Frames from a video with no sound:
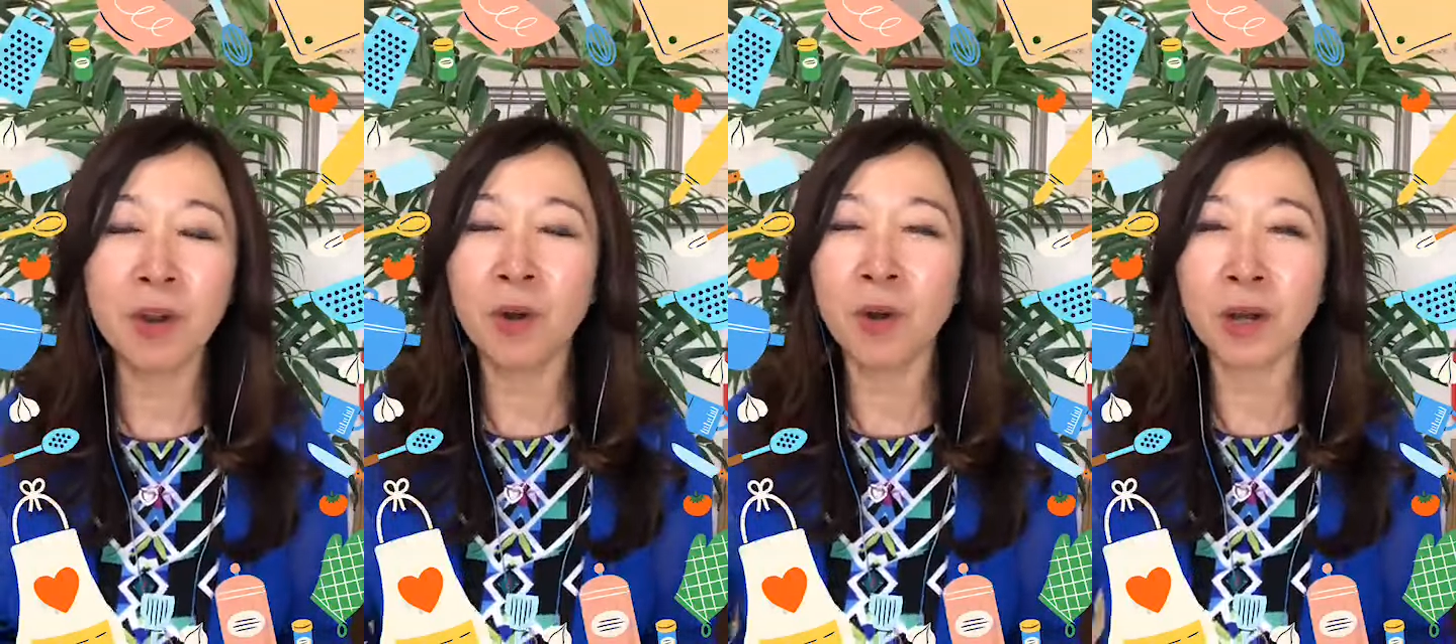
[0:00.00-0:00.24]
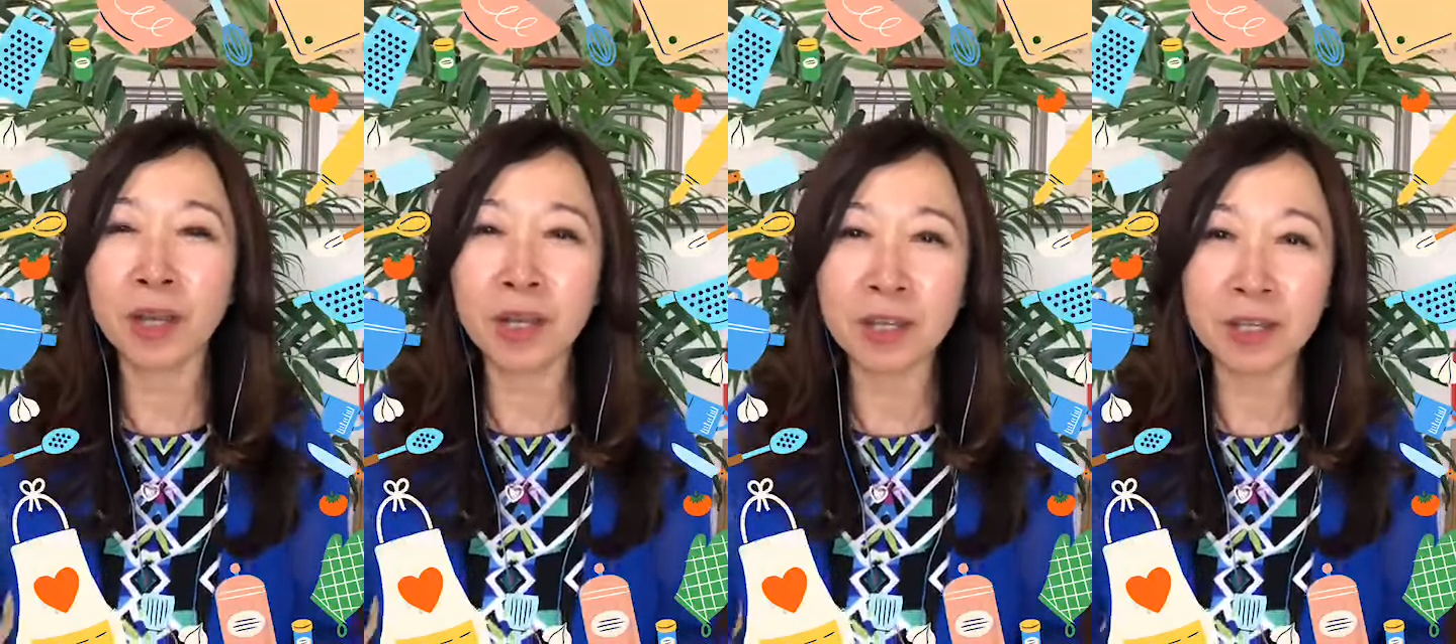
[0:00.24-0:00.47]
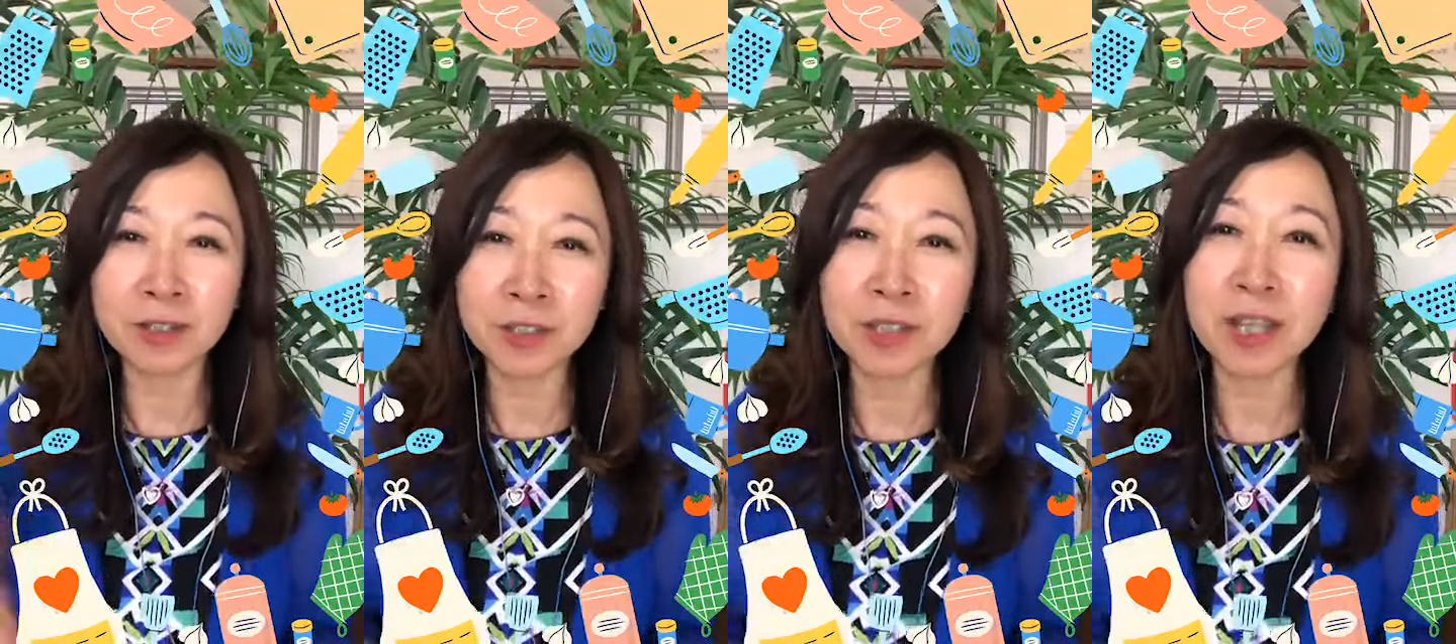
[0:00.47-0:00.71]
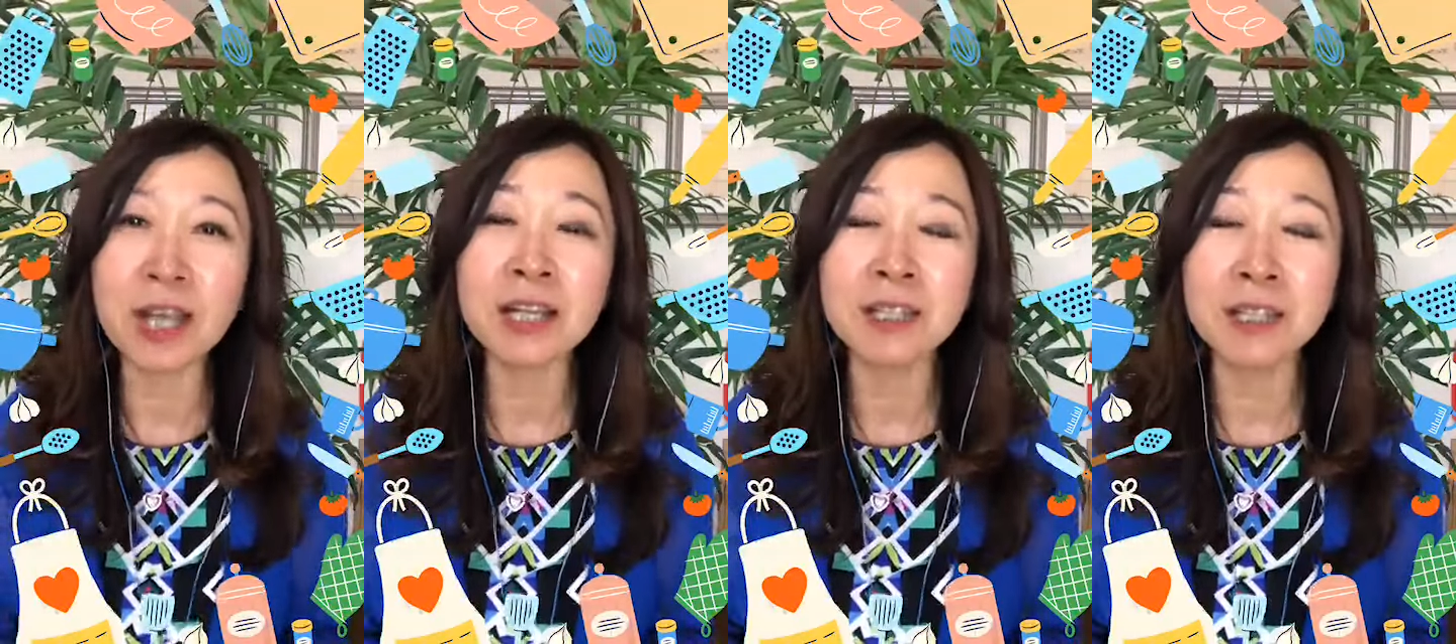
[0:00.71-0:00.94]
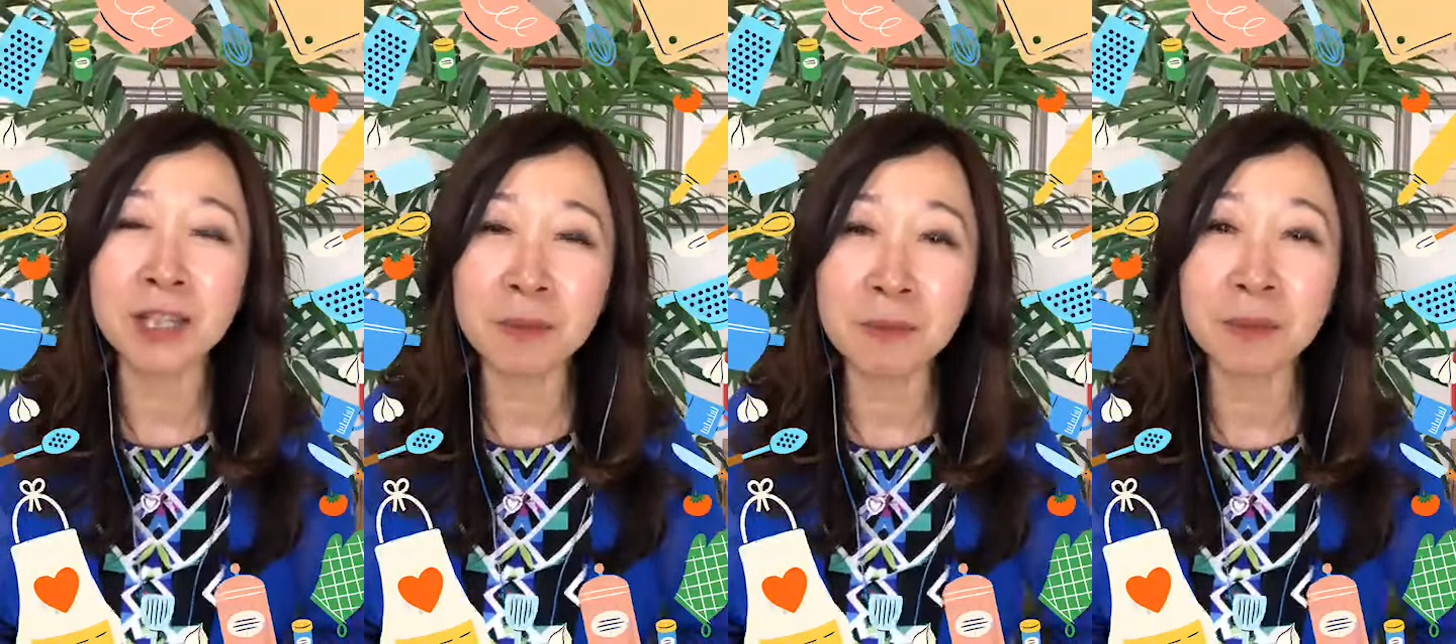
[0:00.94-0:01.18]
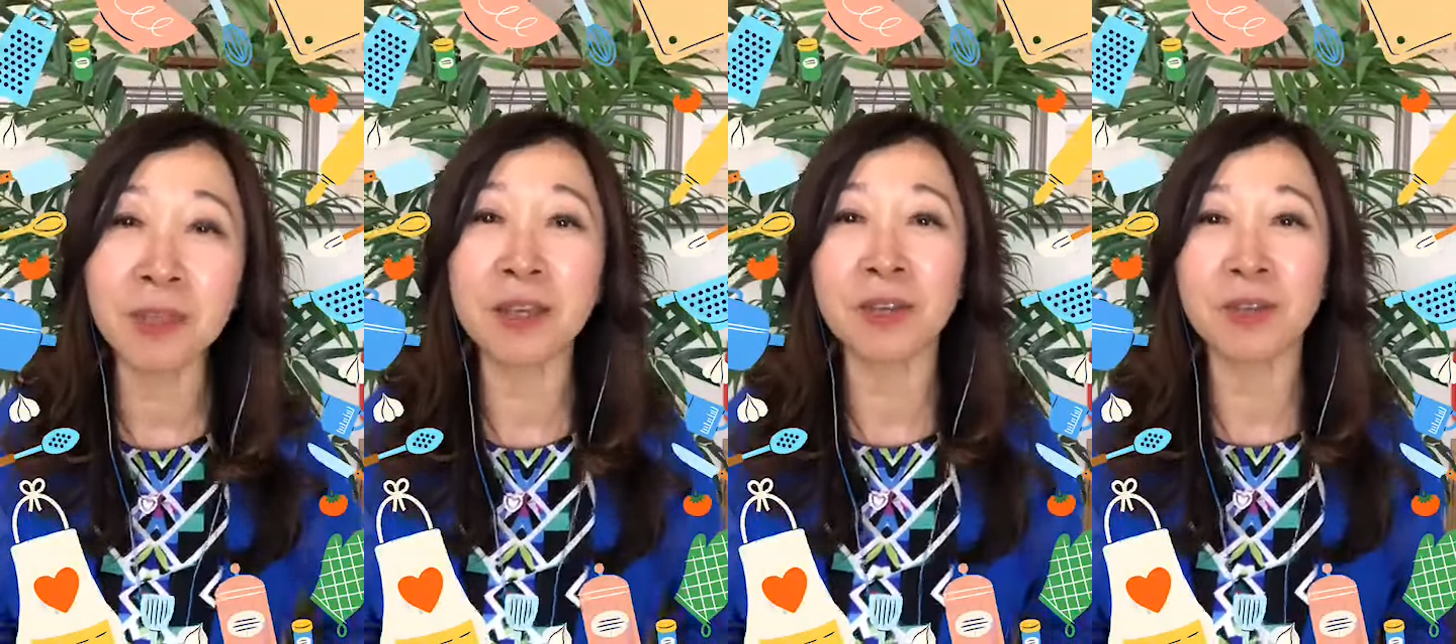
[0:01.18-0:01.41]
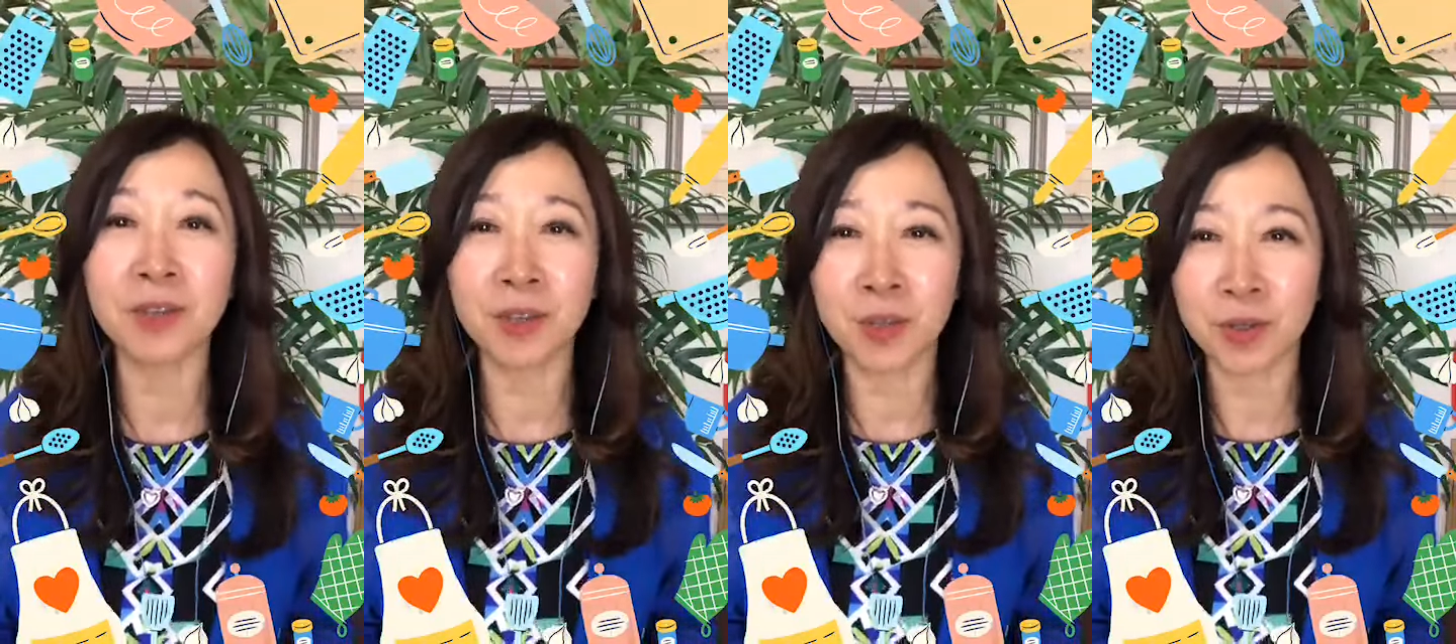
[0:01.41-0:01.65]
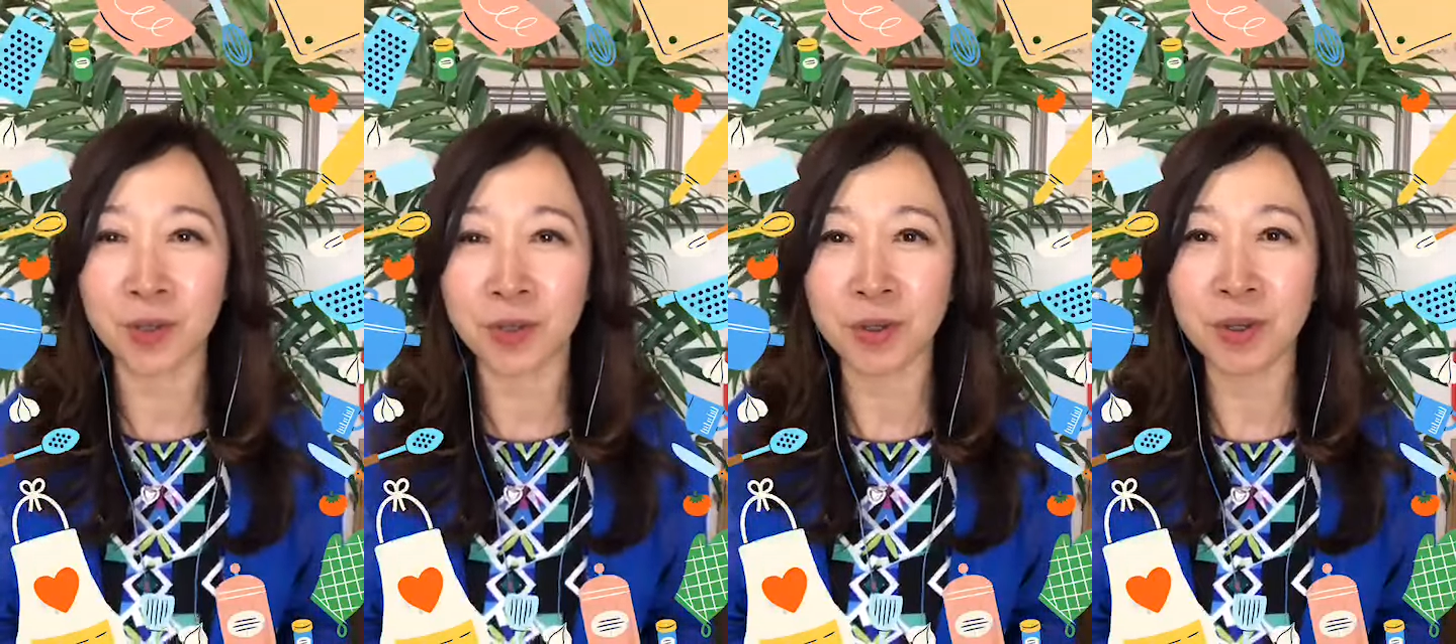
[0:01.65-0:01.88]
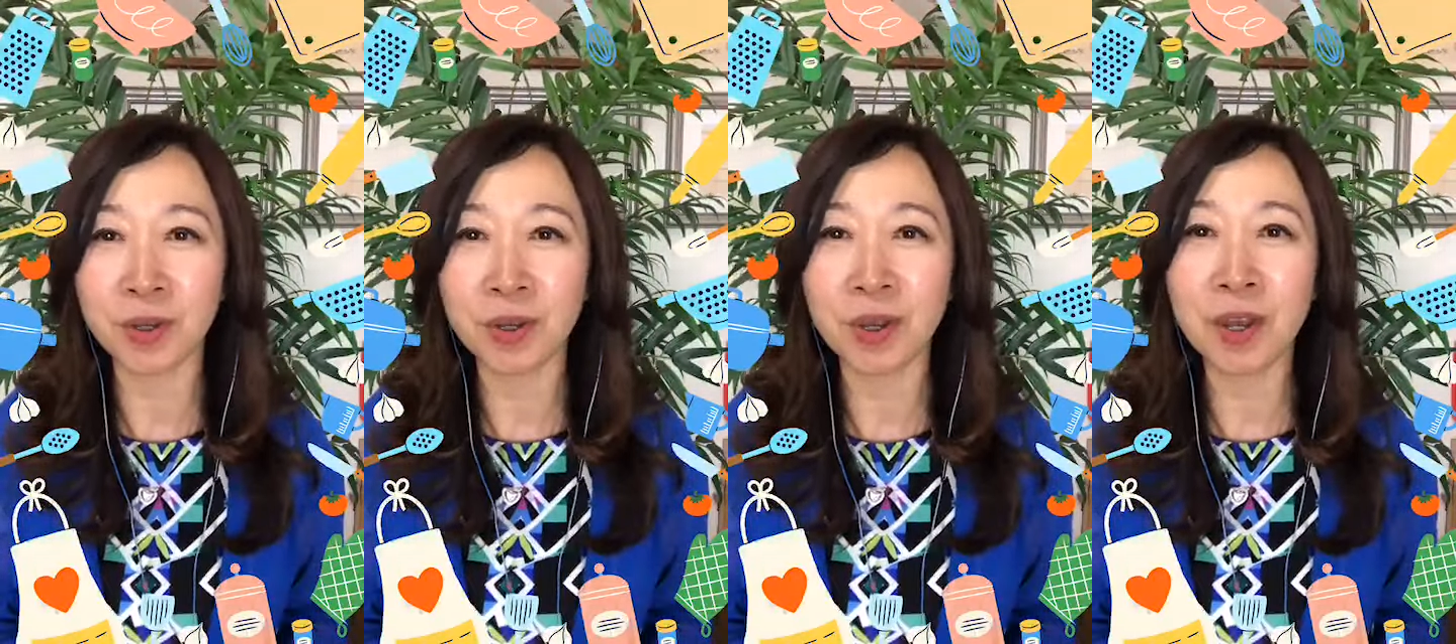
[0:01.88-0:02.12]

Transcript: or start something new.